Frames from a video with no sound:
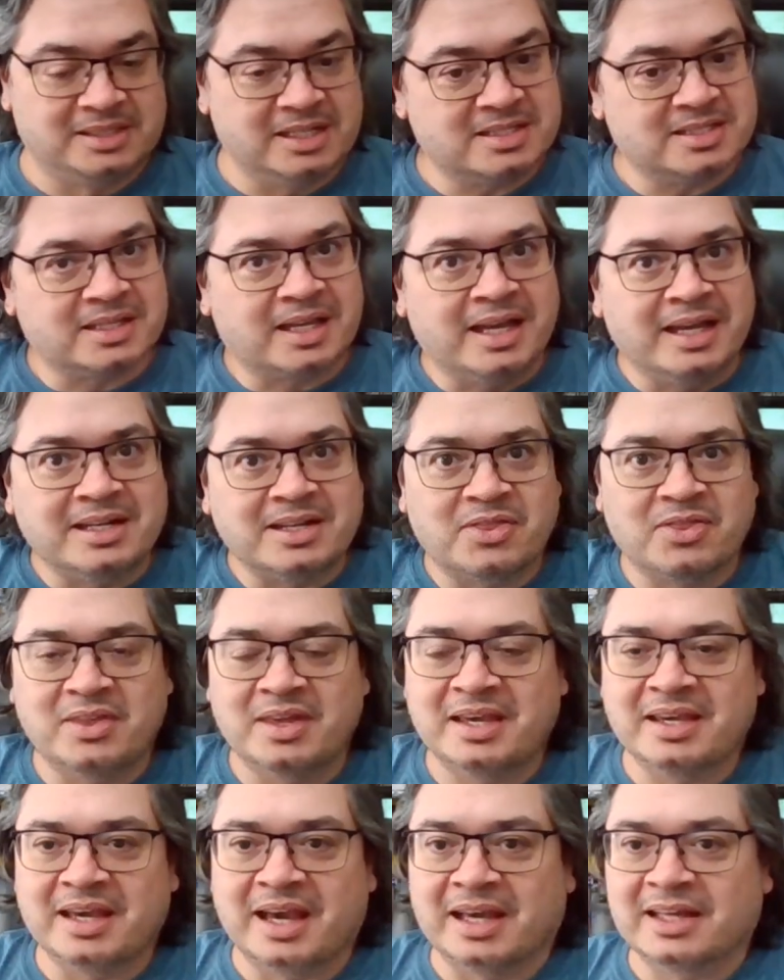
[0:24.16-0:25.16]
just the kind of
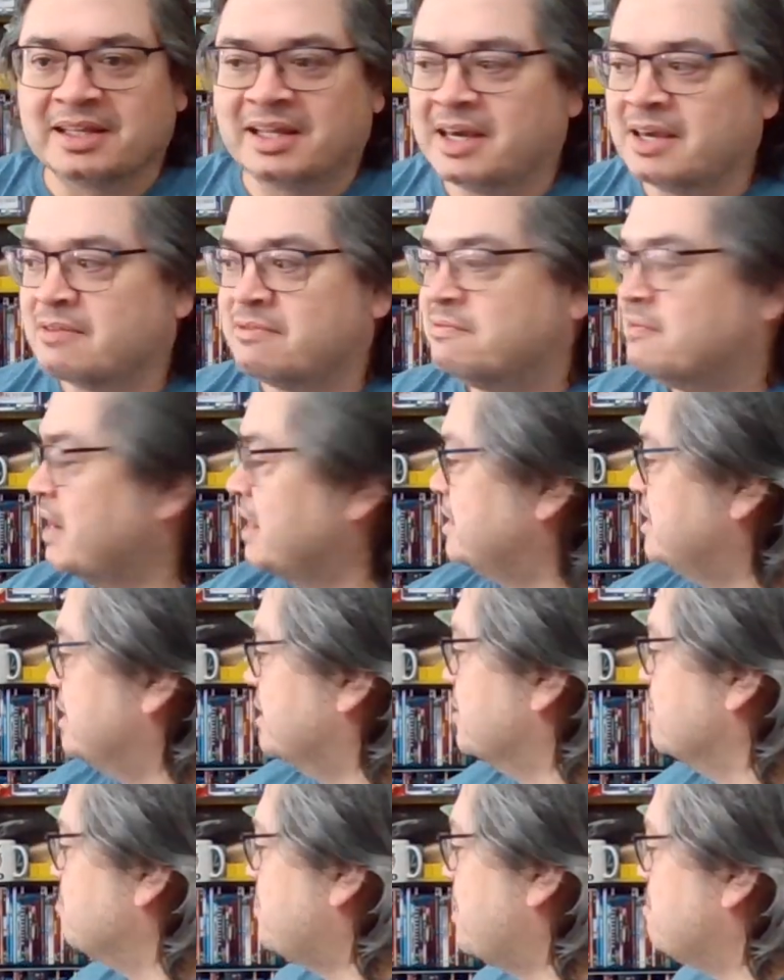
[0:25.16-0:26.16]
thing I like
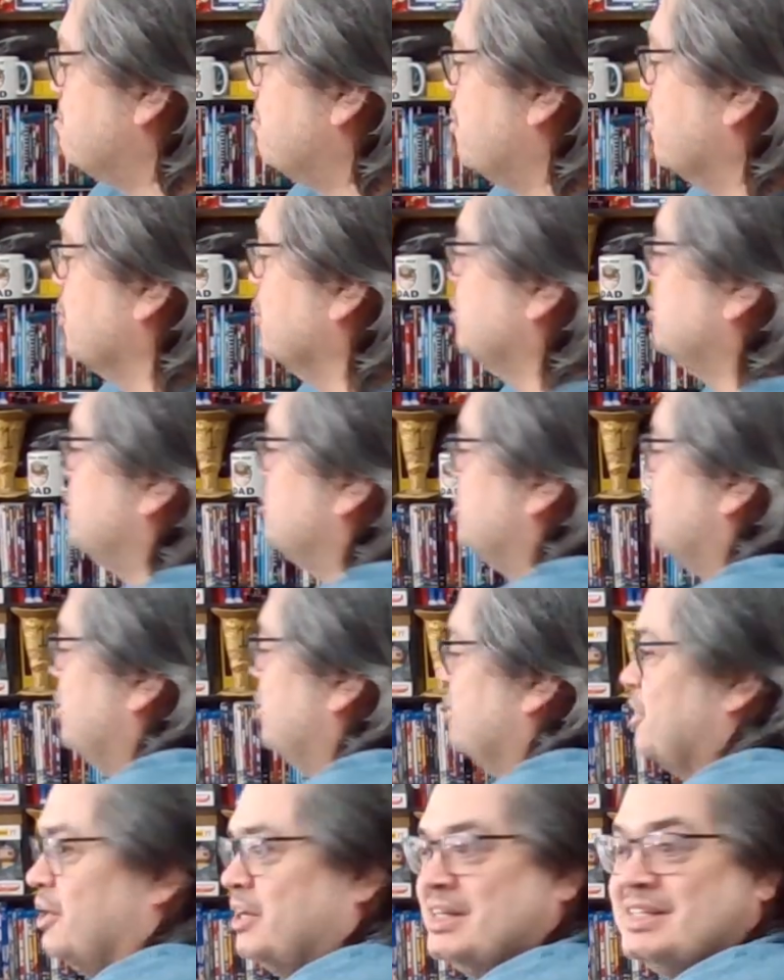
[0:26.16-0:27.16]
finding on my porch
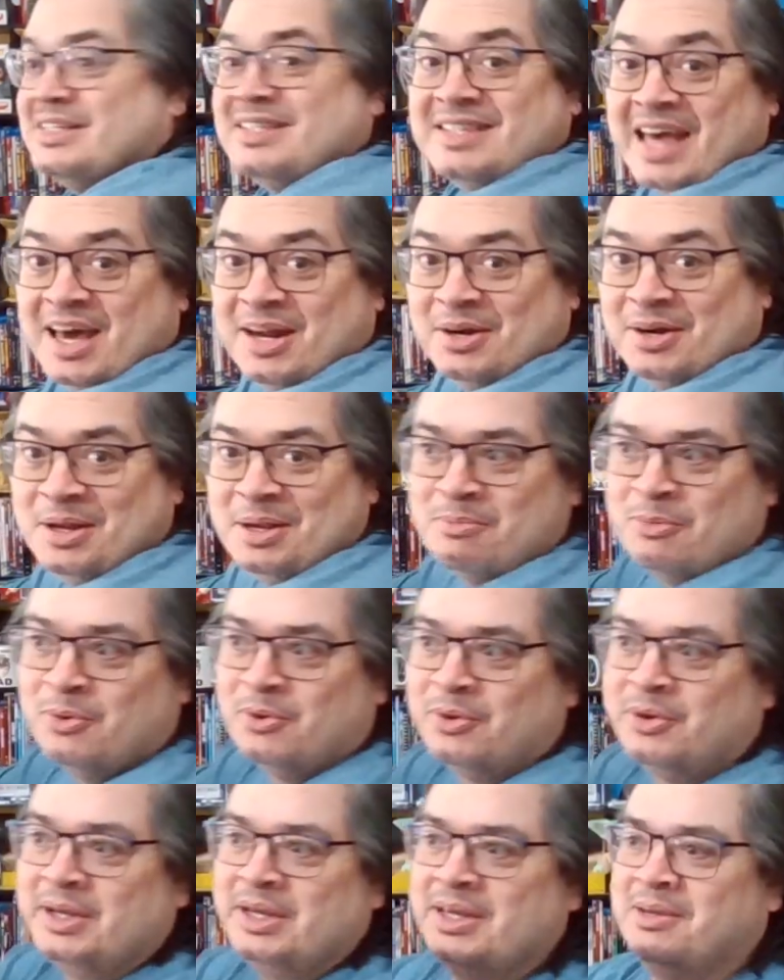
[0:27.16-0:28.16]
on a Saturday
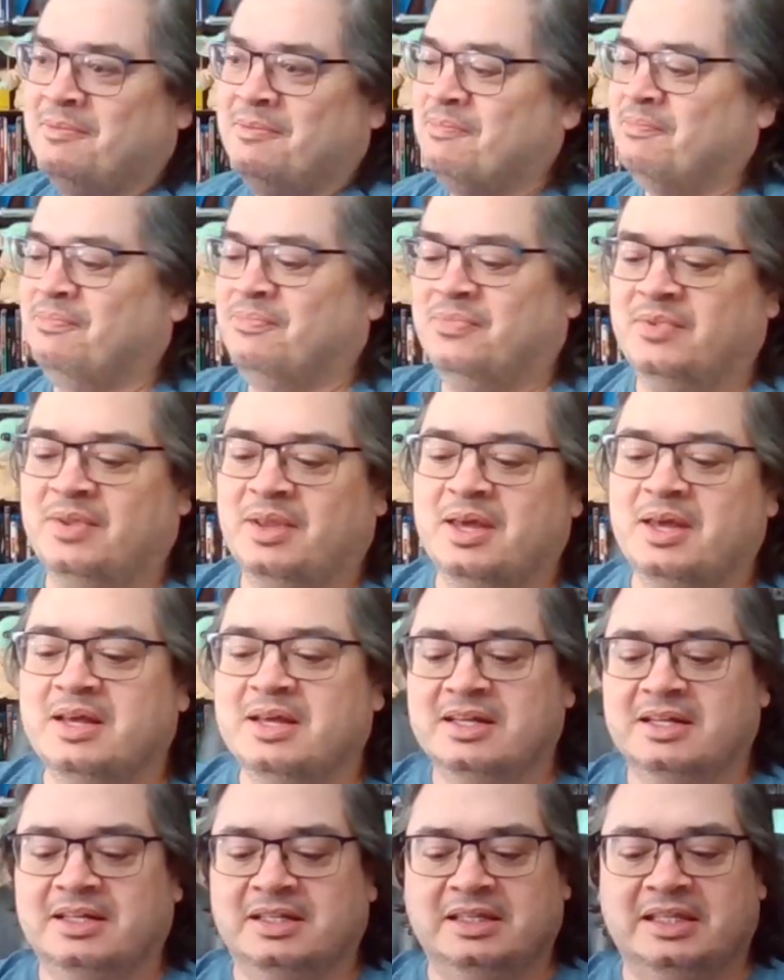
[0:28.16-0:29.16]
morning.
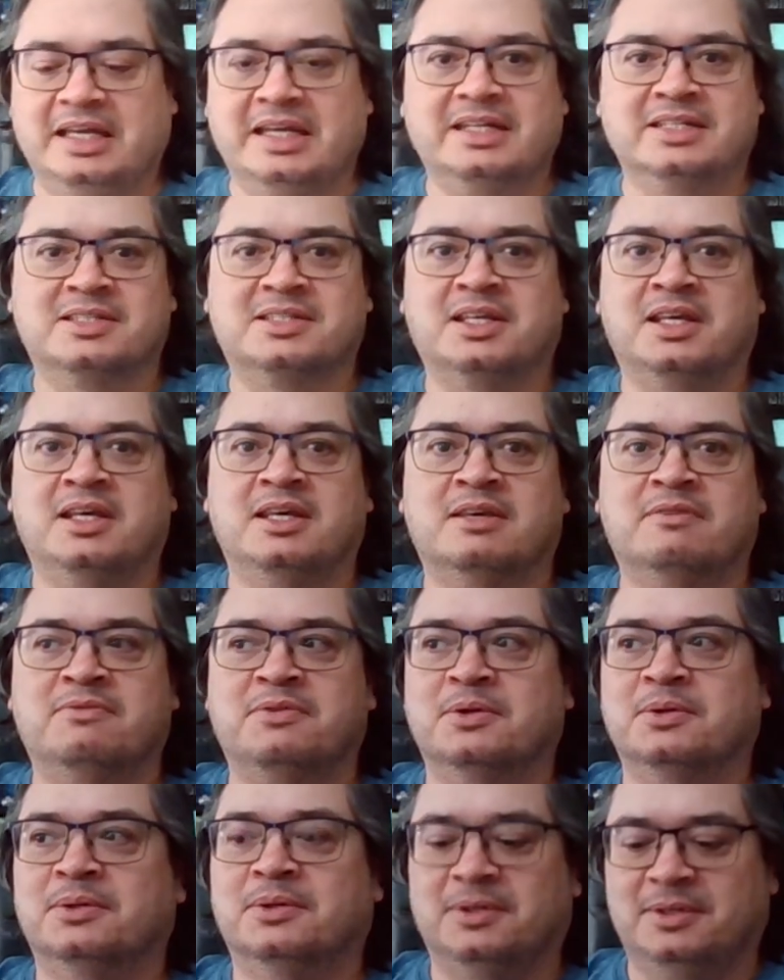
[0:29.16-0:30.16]
Latest geek
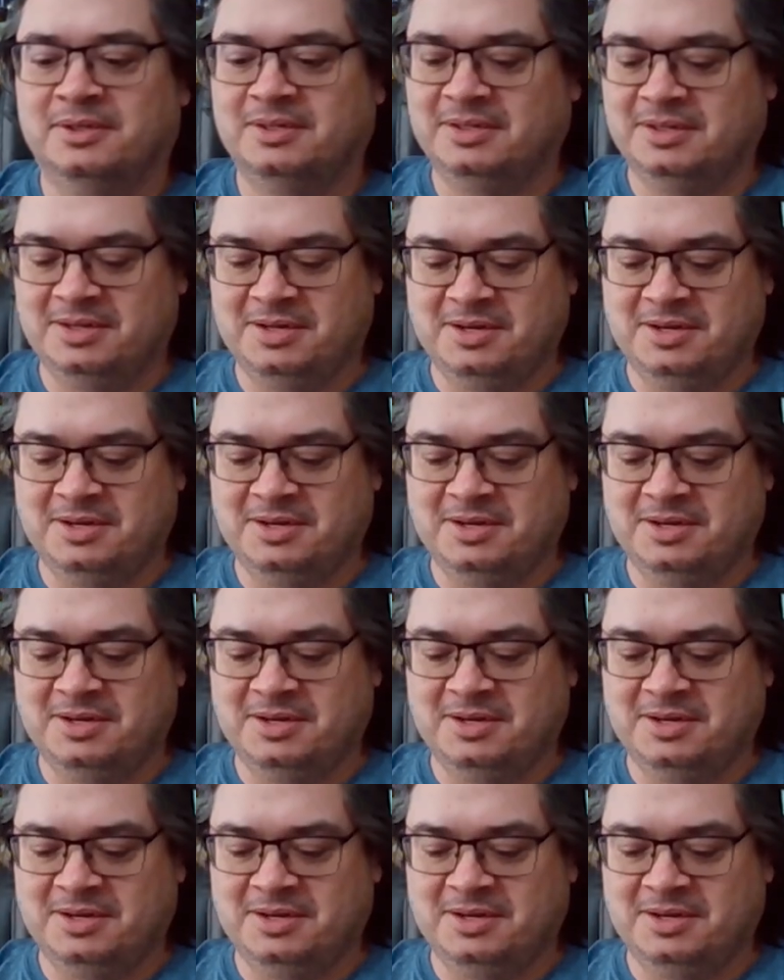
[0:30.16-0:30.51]
fuel.